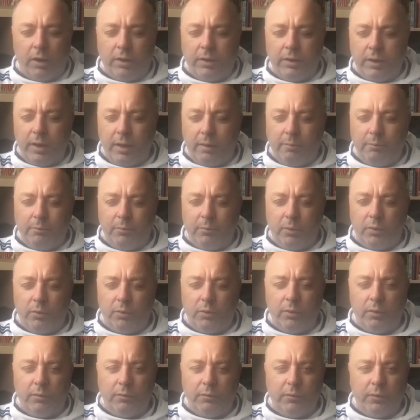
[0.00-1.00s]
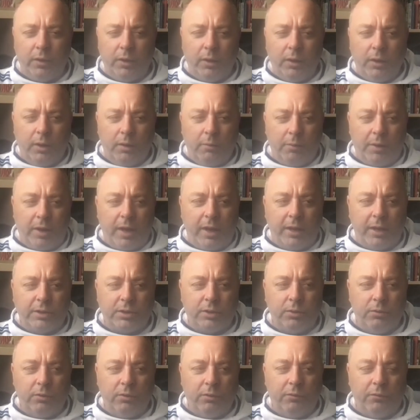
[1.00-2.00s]
We've got a number of players
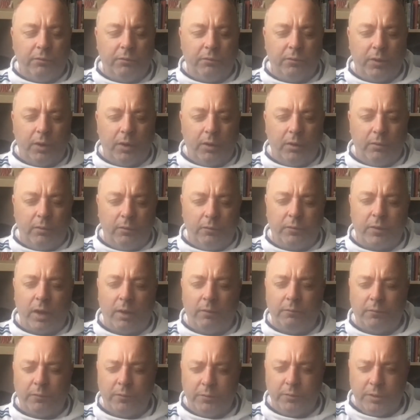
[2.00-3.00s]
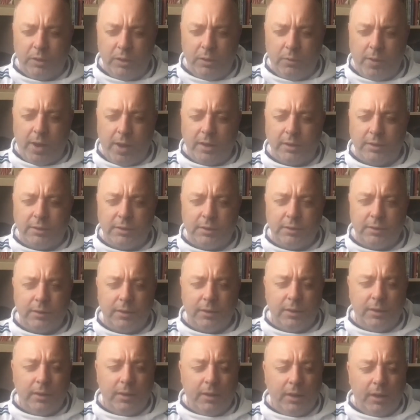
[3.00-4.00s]
who have come from the US.
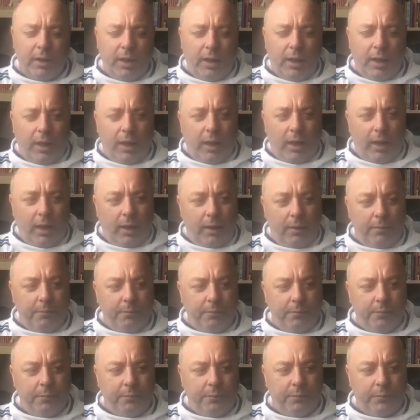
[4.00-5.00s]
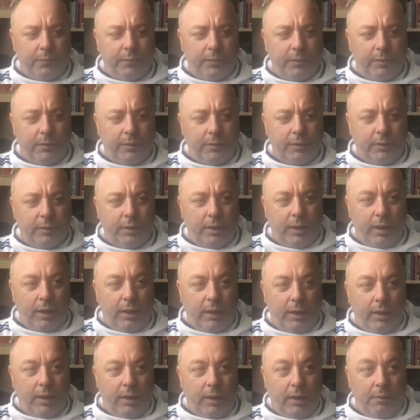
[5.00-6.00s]

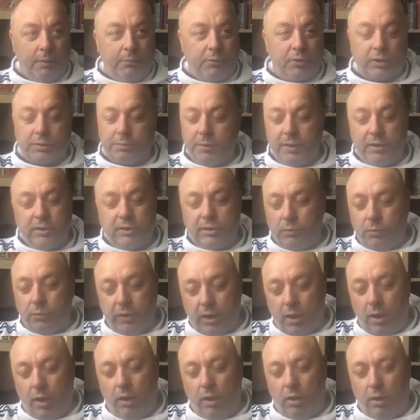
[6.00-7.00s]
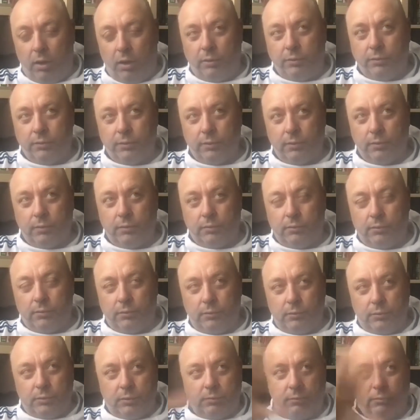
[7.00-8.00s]
It just means that we can't
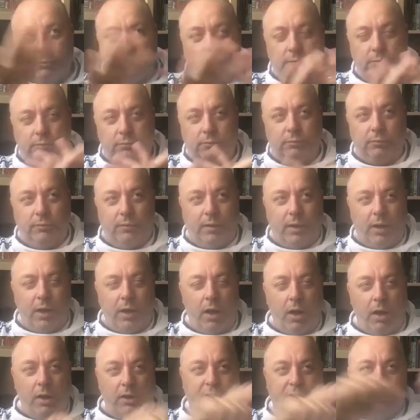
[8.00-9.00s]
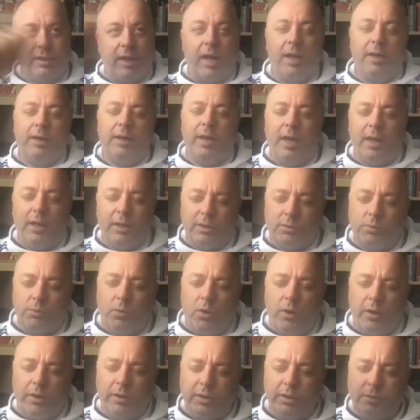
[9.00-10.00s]
cast our net as
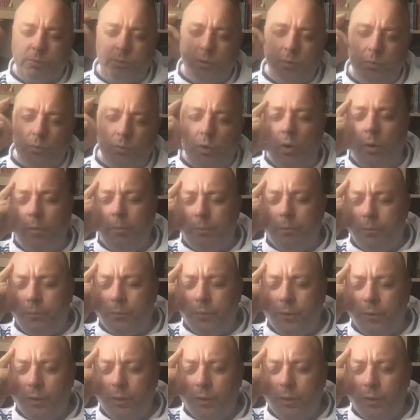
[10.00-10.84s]
wide as we want.